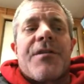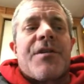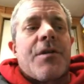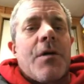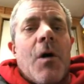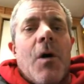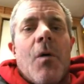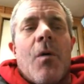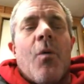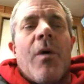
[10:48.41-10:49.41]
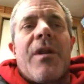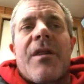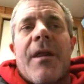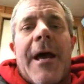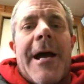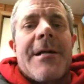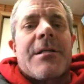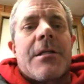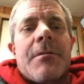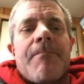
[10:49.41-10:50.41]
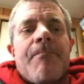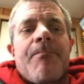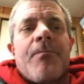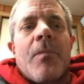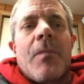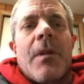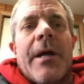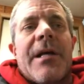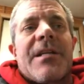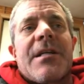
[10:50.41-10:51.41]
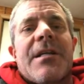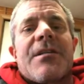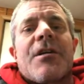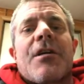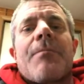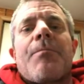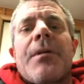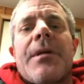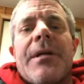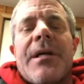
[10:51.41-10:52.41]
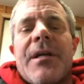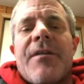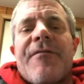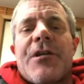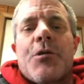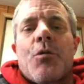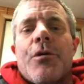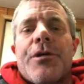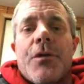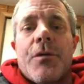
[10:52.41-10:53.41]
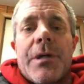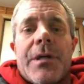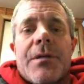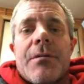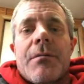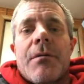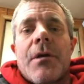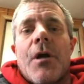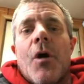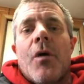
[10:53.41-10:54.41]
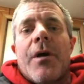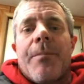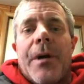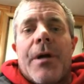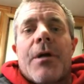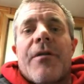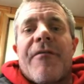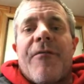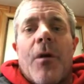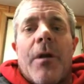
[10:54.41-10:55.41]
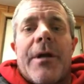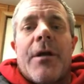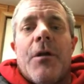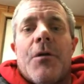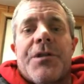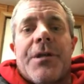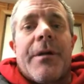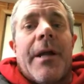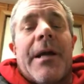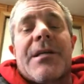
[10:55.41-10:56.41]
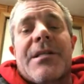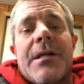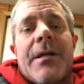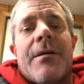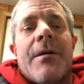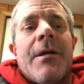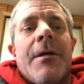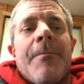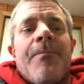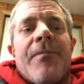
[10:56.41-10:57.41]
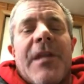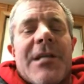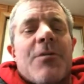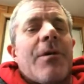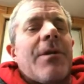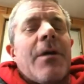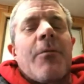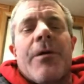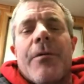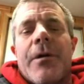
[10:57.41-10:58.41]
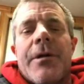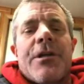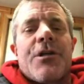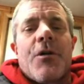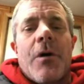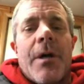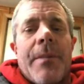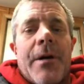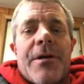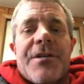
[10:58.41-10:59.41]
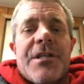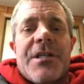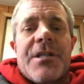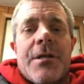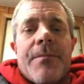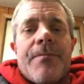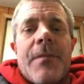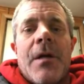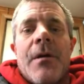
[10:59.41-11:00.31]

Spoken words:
And so with that, like I said, it's a completely individual unit, compared to the 4-link closer. And like I said, that's one thing we really enjoy about your system.